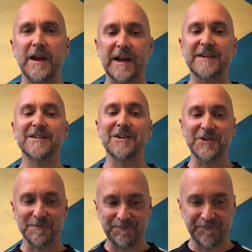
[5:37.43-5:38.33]

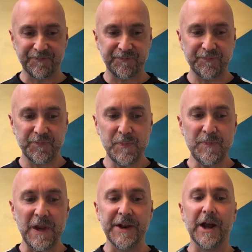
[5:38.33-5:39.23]
Excellent.
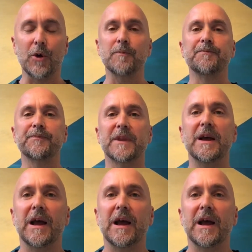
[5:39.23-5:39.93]
Now,